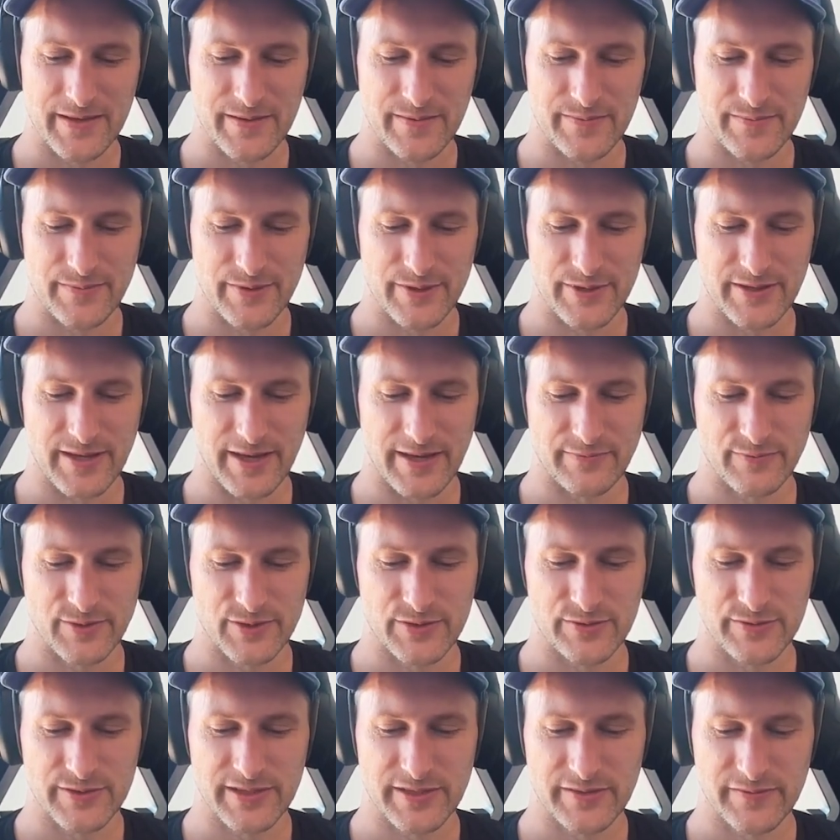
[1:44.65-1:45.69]
But I
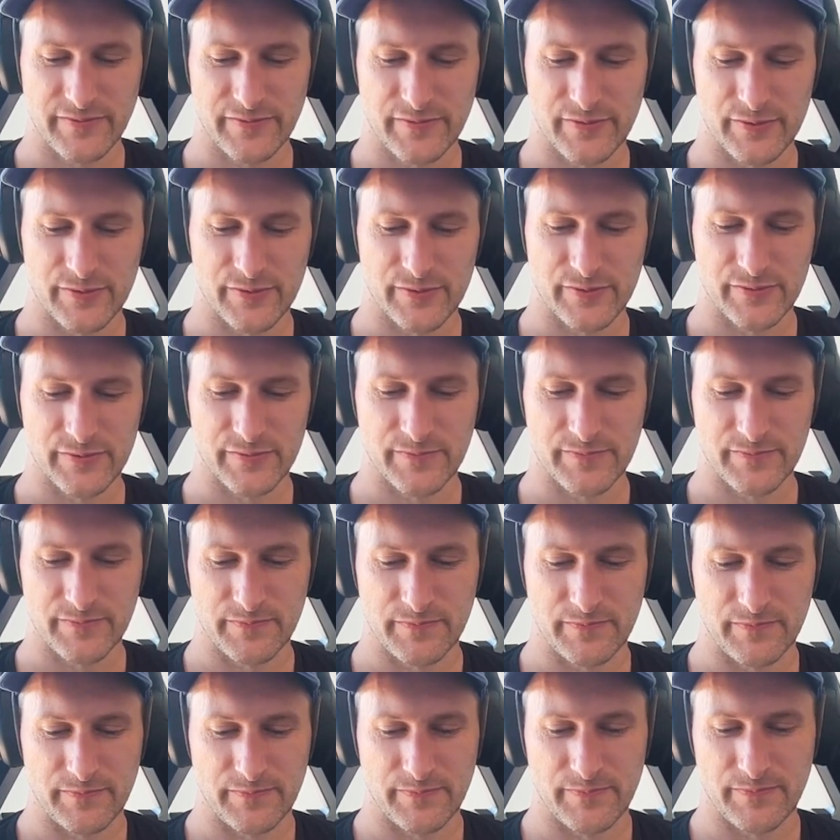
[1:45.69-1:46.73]
was looking for
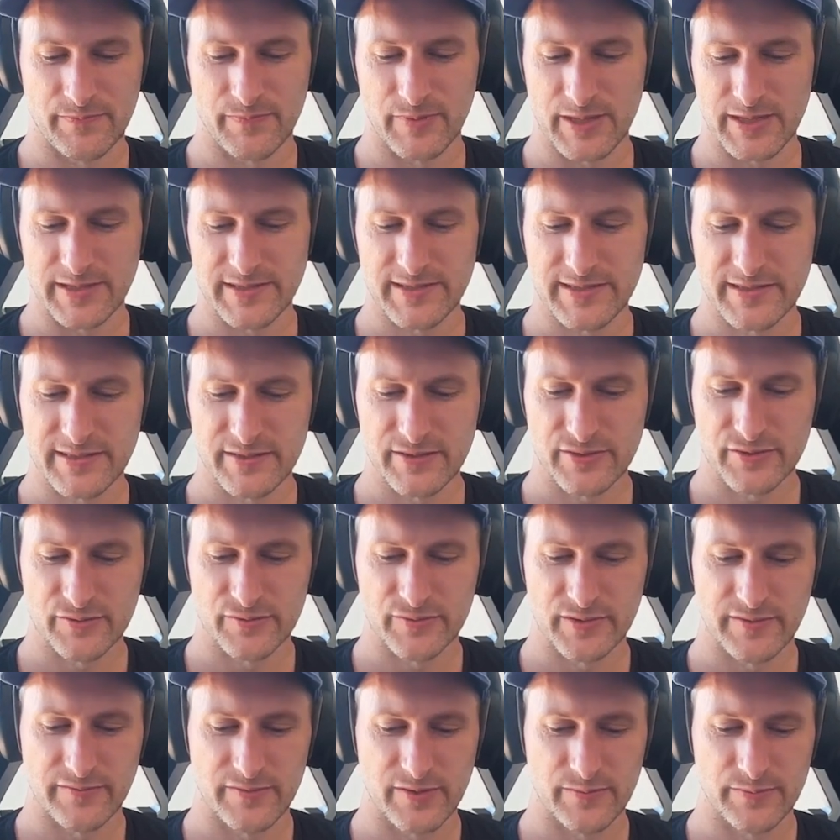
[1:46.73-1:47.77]
places
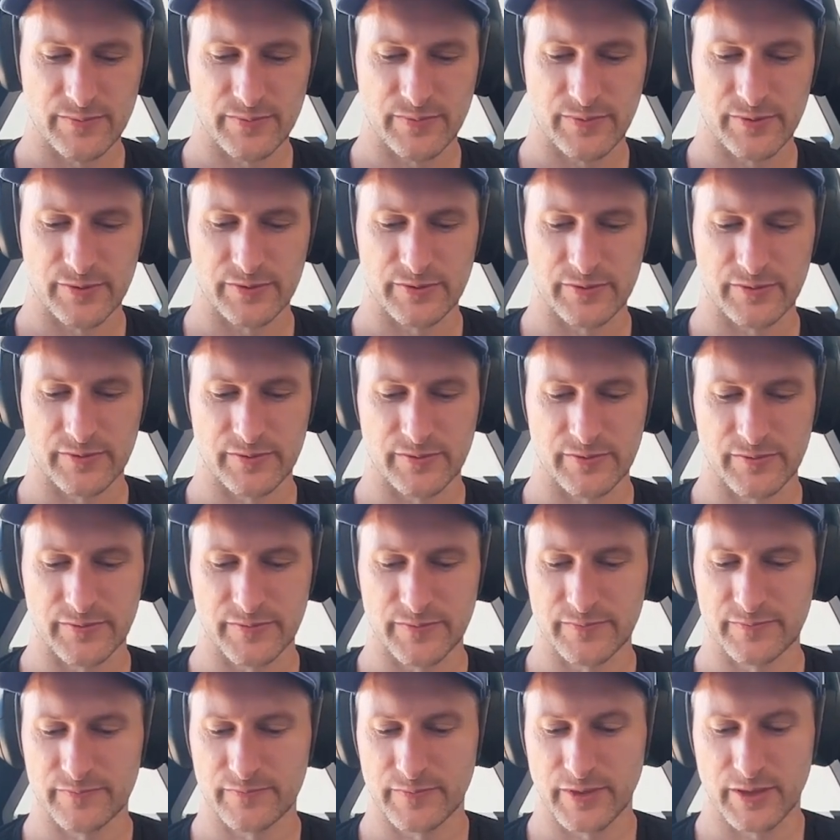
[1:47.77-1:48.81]
to develop
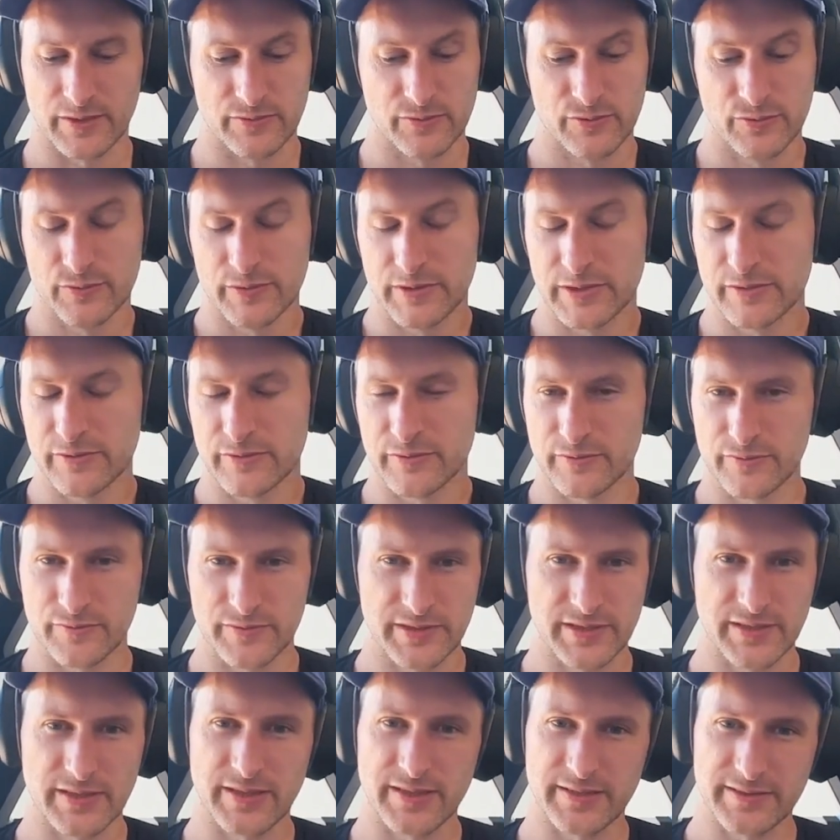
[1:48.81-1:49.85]
tooling
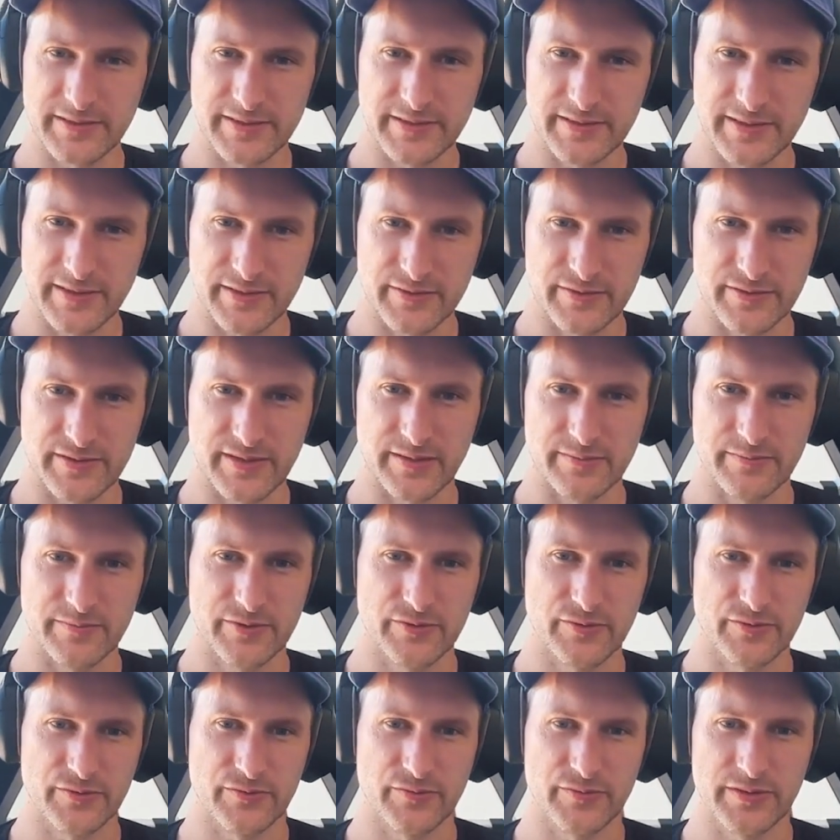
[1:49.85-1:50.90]
using Lightning. At the time,
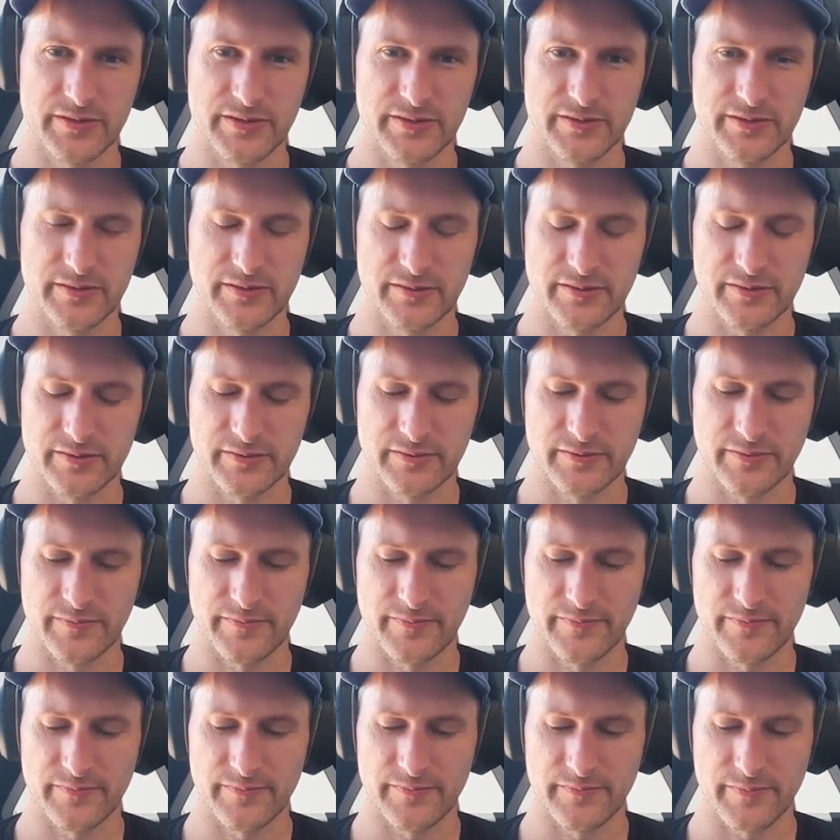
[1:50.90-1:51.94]
it was really
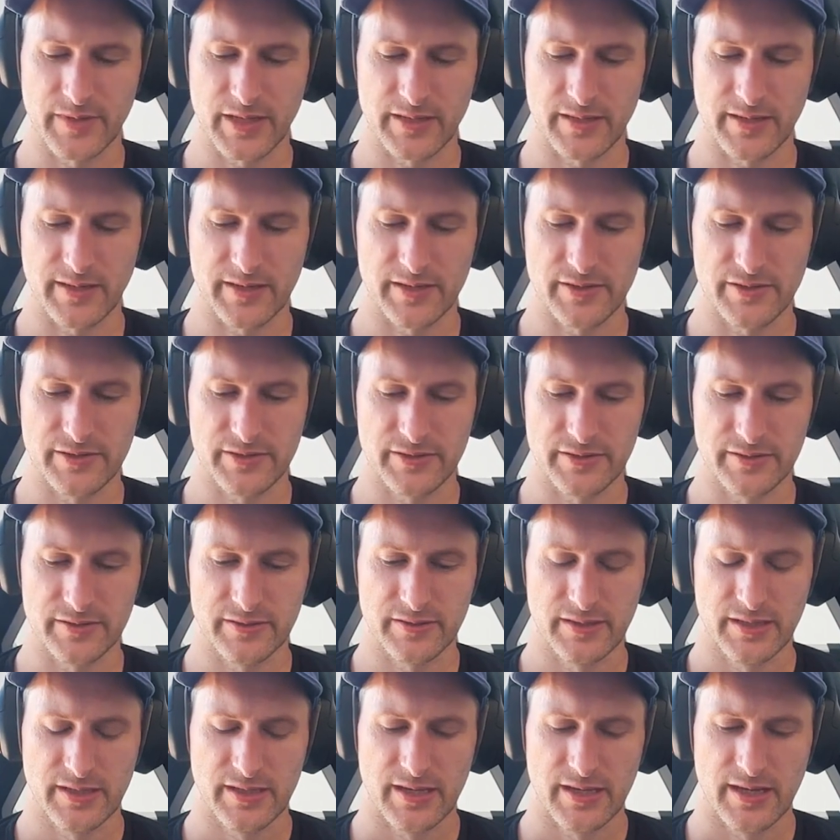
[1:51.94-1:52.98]
my
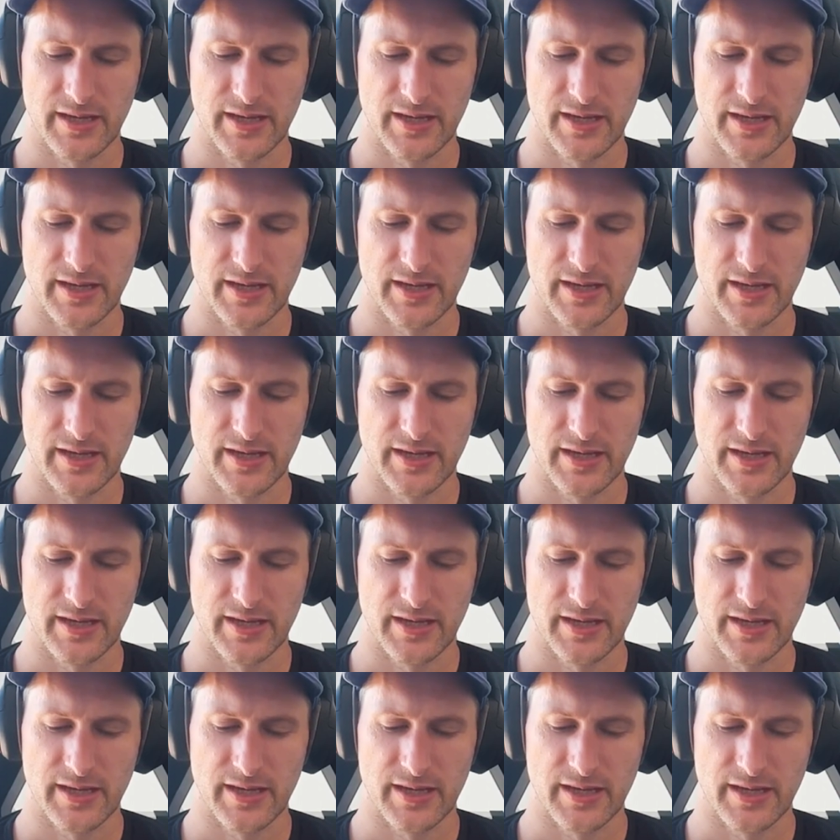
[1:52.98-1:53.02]
idea.